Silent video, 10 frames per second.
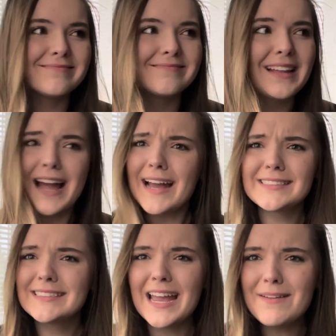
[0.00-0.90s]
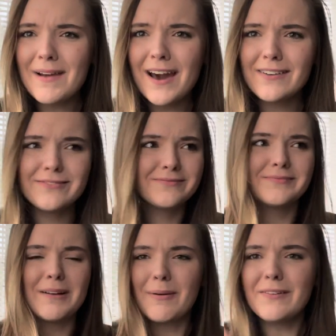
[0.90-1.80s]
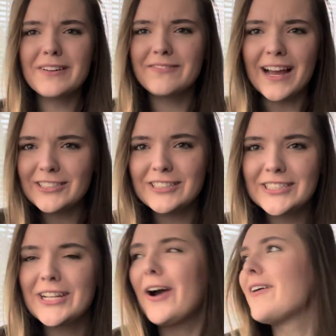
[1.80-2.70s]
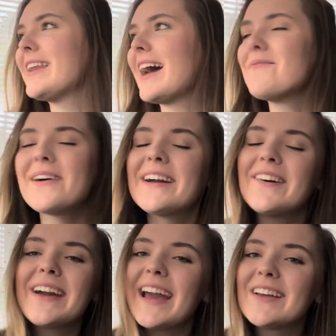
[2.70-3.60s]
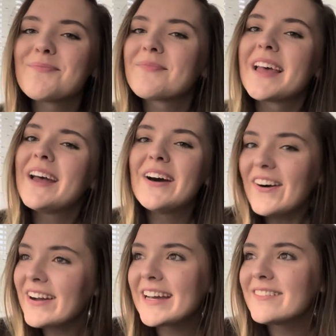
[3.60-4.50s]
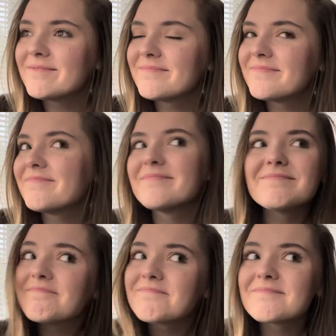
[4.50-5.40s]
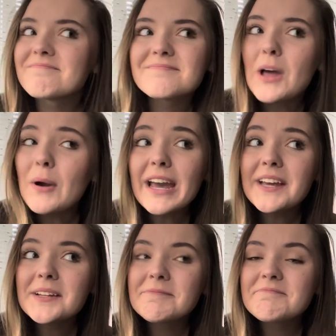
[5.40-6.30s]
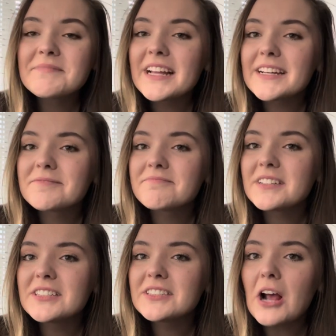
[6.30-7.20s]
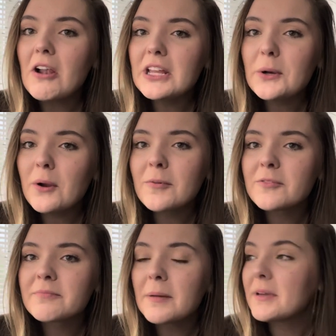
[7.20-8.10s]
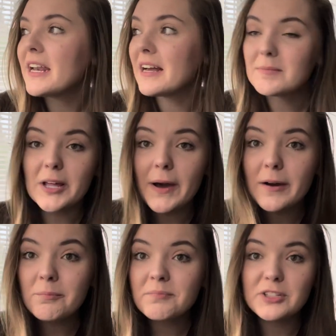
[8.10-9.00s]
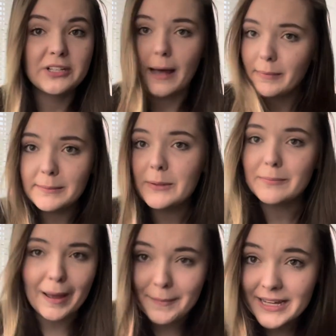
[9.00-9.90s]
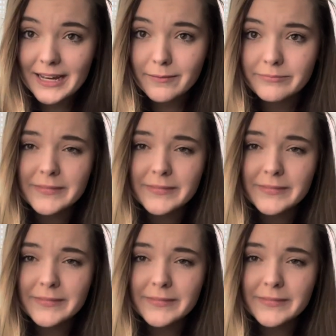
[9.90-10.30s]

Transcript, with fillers: like I just came out of a perfect fashion show. And I'm like, okay, okay, okay, like this is totally normal. I'm getting a blowout. She's helping me with my makeup.